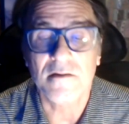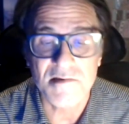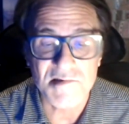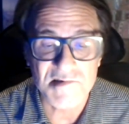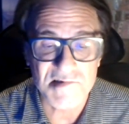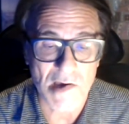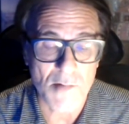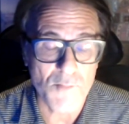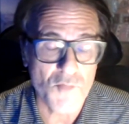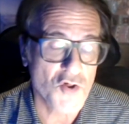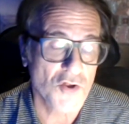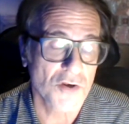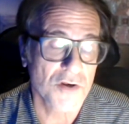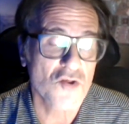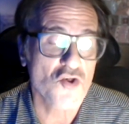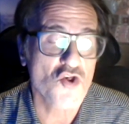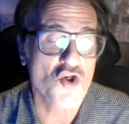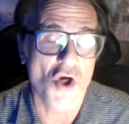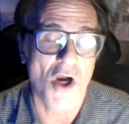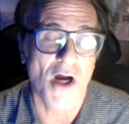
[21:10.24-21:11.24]
Consumption
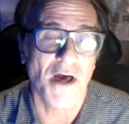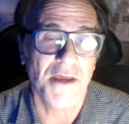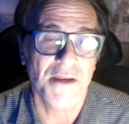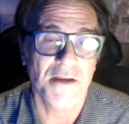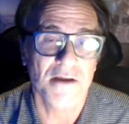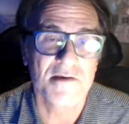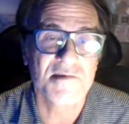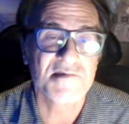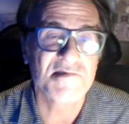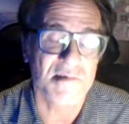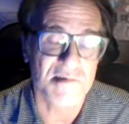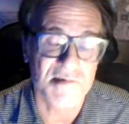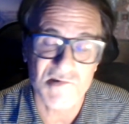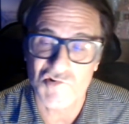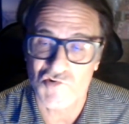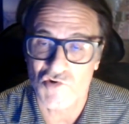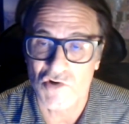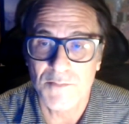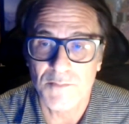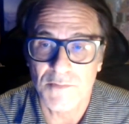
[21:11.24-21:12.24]
in China is
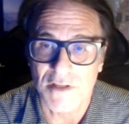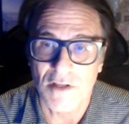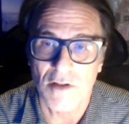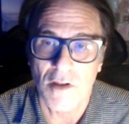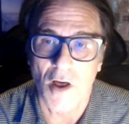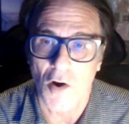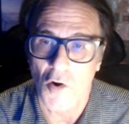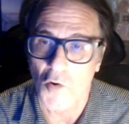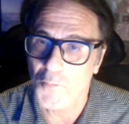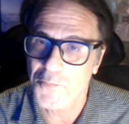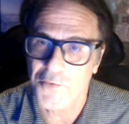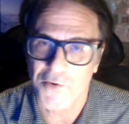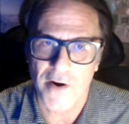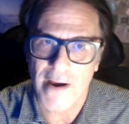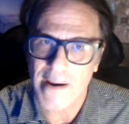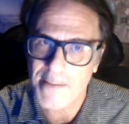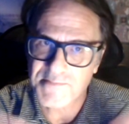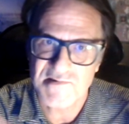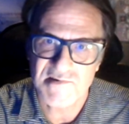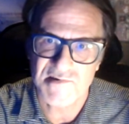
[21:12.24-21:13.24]
extremely low,
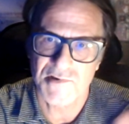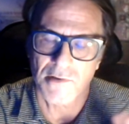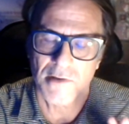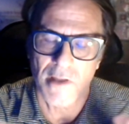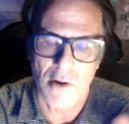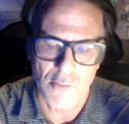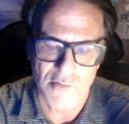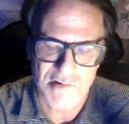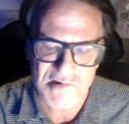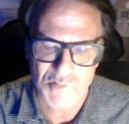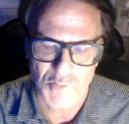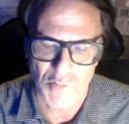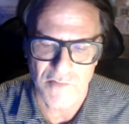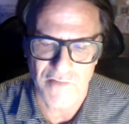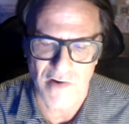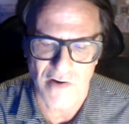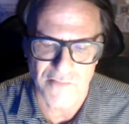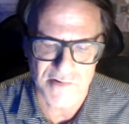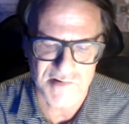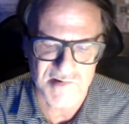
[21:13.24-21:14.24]
perhaps the lowest
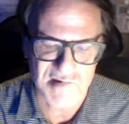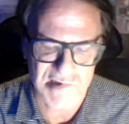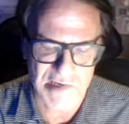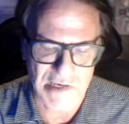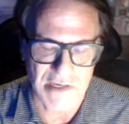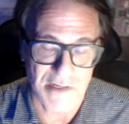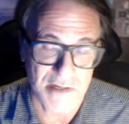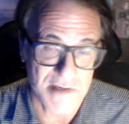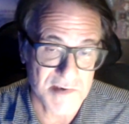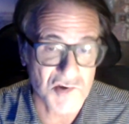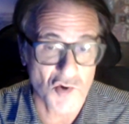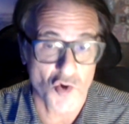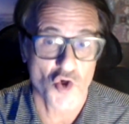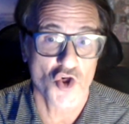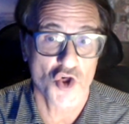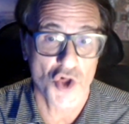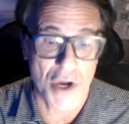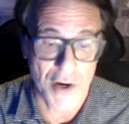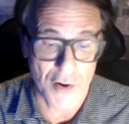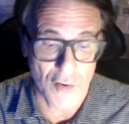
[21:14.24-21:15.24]
we've ever seen as a
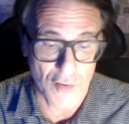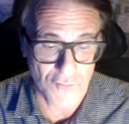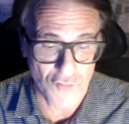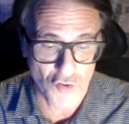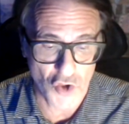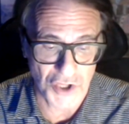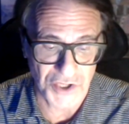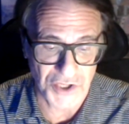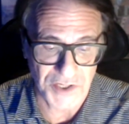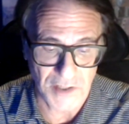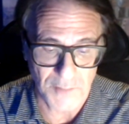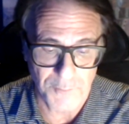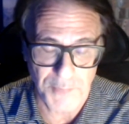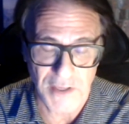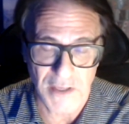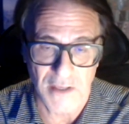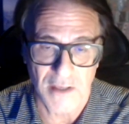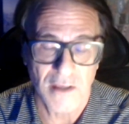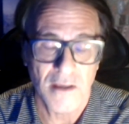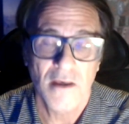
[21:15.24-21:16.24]
share of
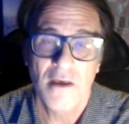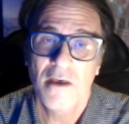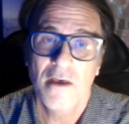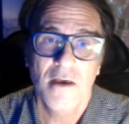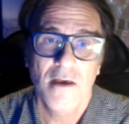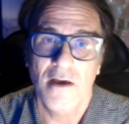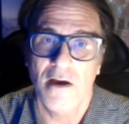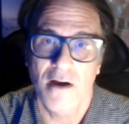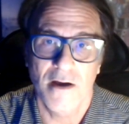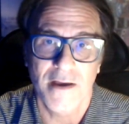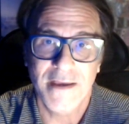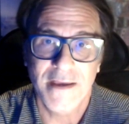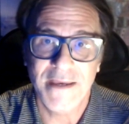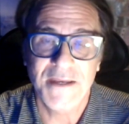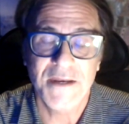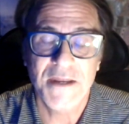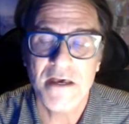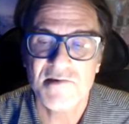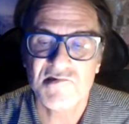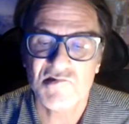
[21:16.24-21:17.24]
GDP in
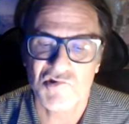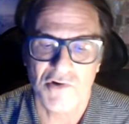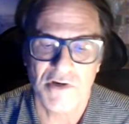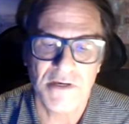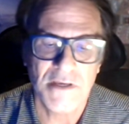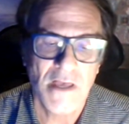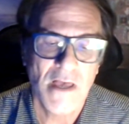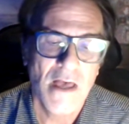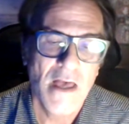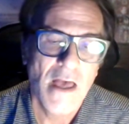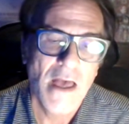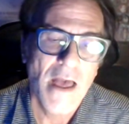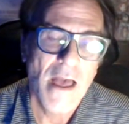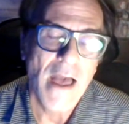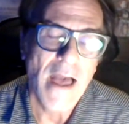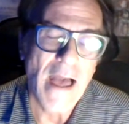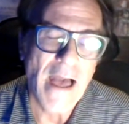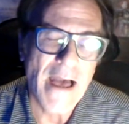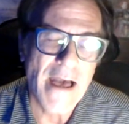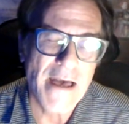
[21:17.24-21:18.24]
history.
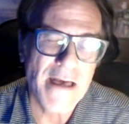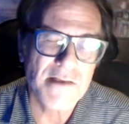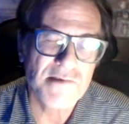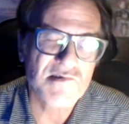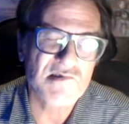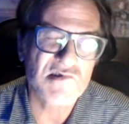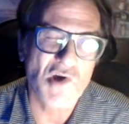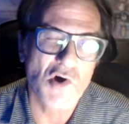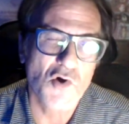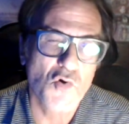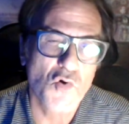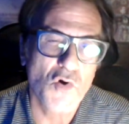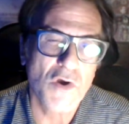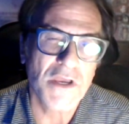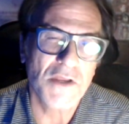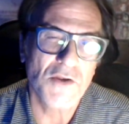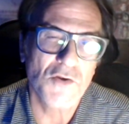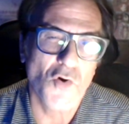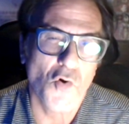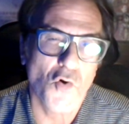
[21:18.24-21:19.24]
And so
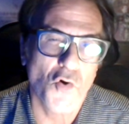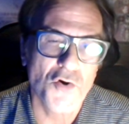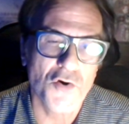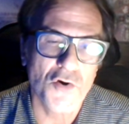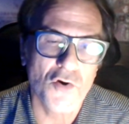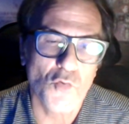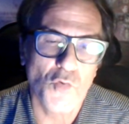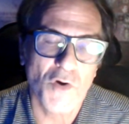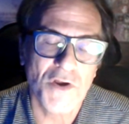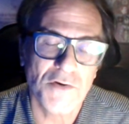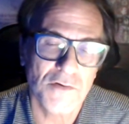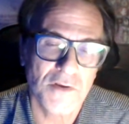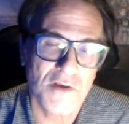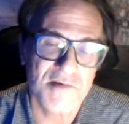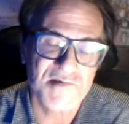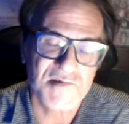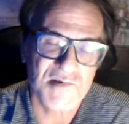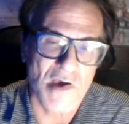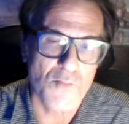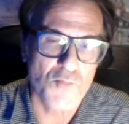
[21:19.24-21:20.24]
in order, when
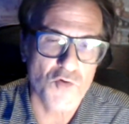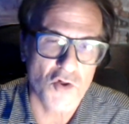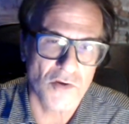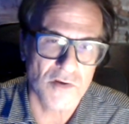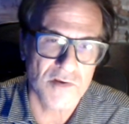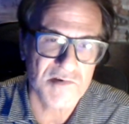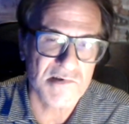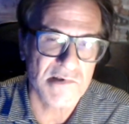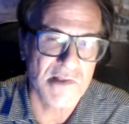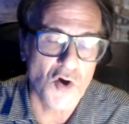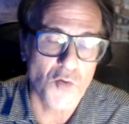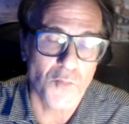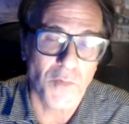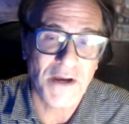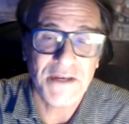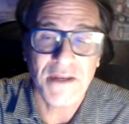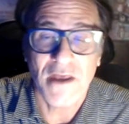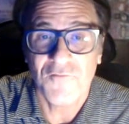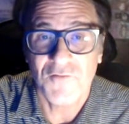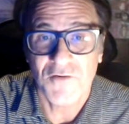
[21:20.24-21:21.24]
consumption is low,
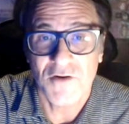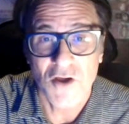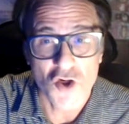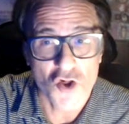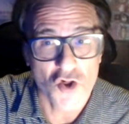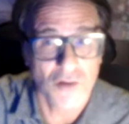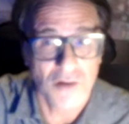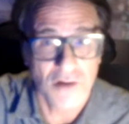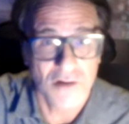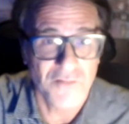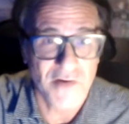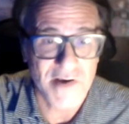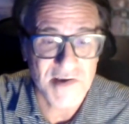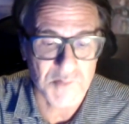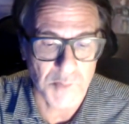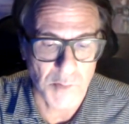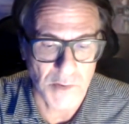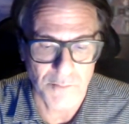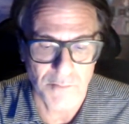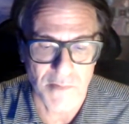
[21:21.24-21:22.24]
by definition,
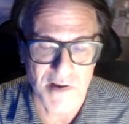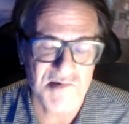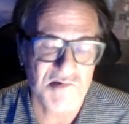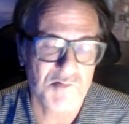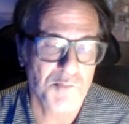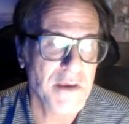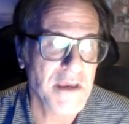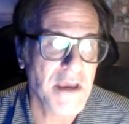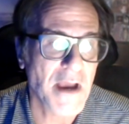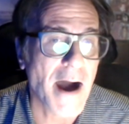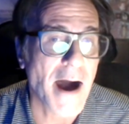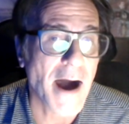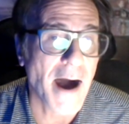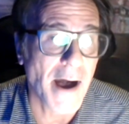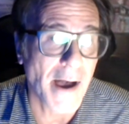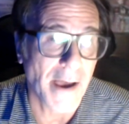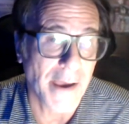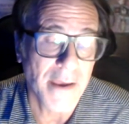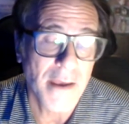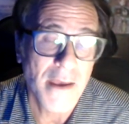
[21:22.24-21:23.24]
investment must be
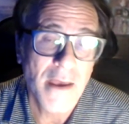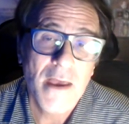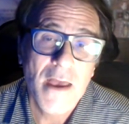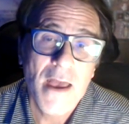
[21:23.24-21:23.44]
high.